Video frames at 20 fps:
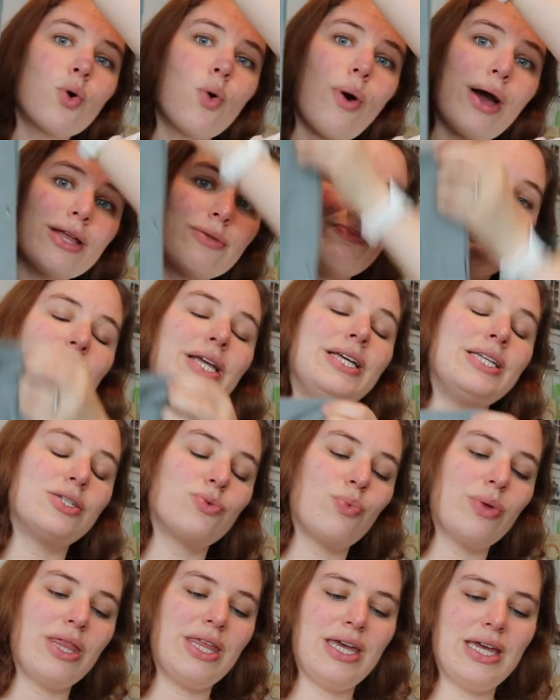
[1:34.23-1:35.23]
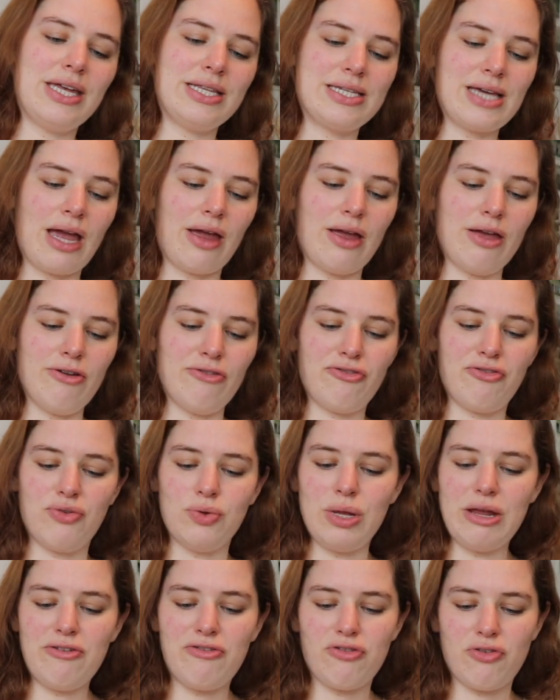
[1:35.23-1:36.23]
quite pleased with it. I
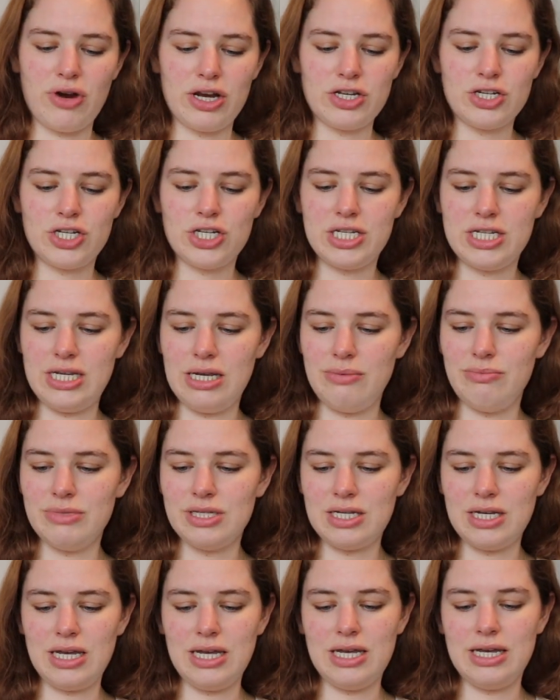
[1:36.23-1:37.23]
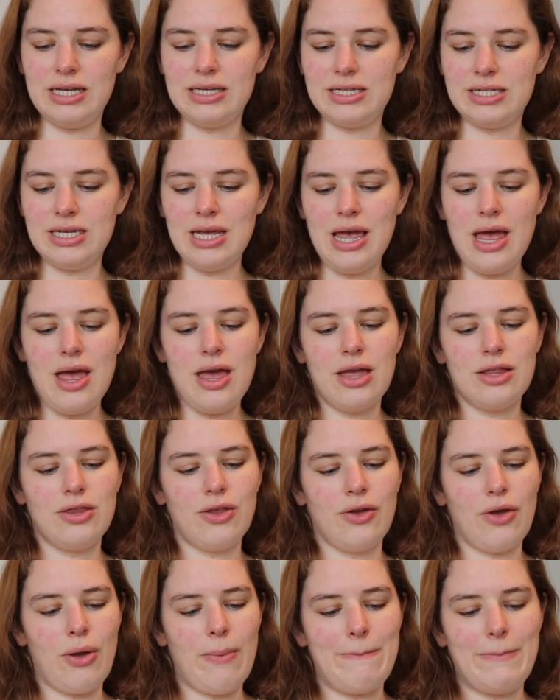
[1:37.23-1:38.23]
fully French seamed it.
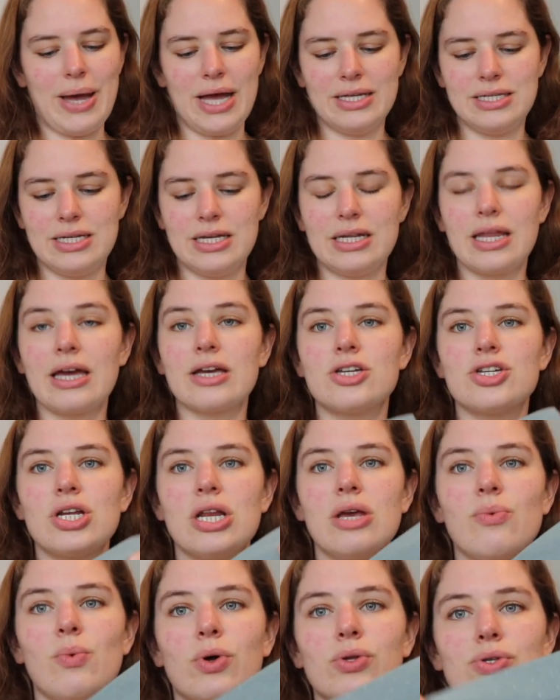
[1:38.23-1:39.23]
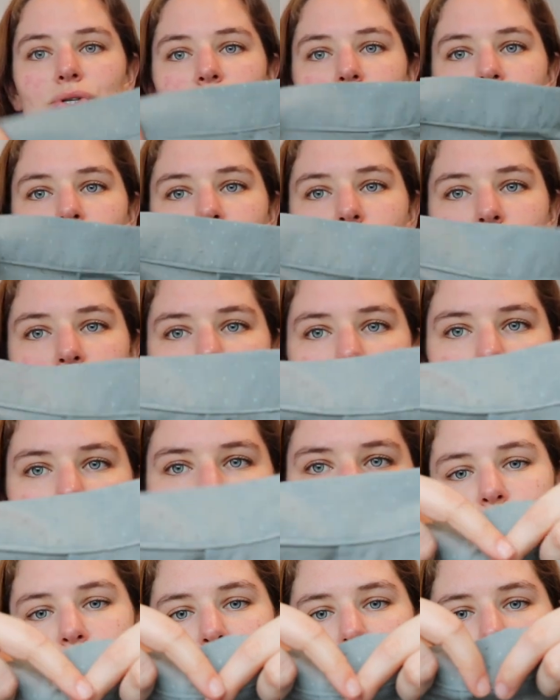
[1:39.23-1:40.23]
The pattern actually wants you to
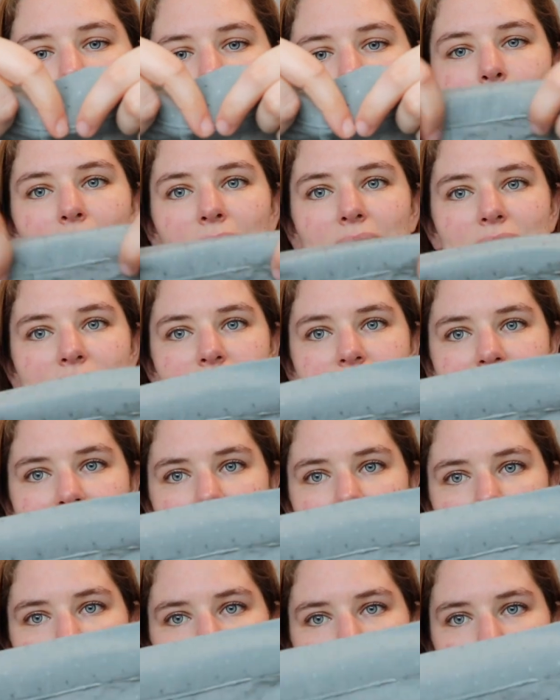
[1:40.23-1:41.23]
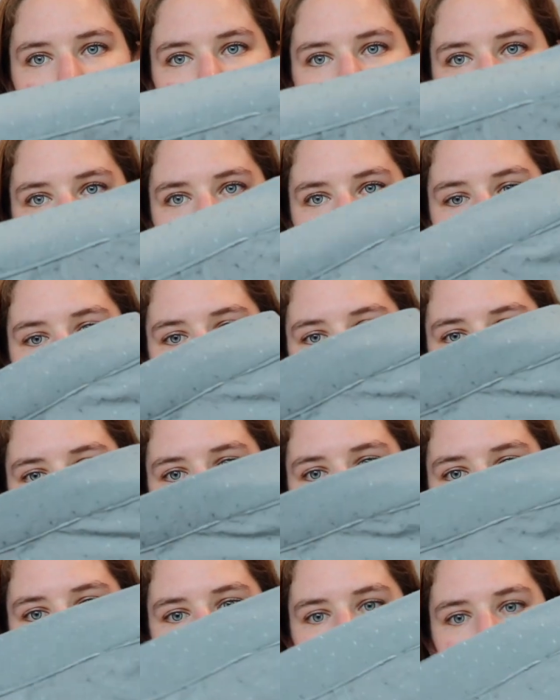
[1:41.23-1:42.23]
just put a bias tape around the
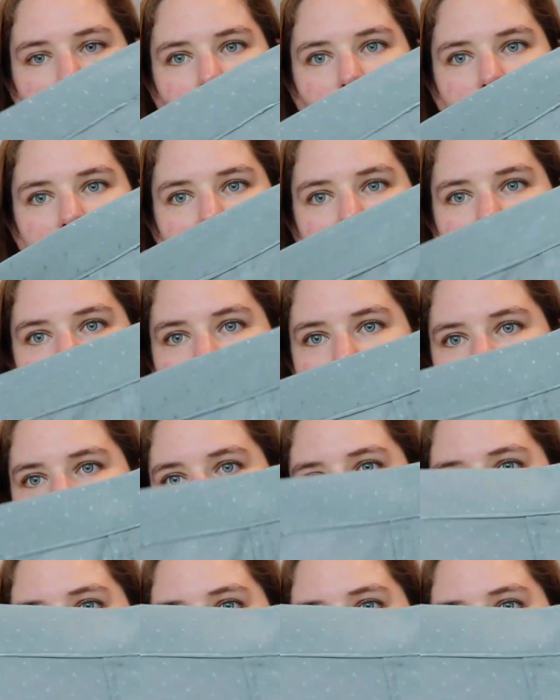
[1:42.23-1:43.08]
seam here, but I did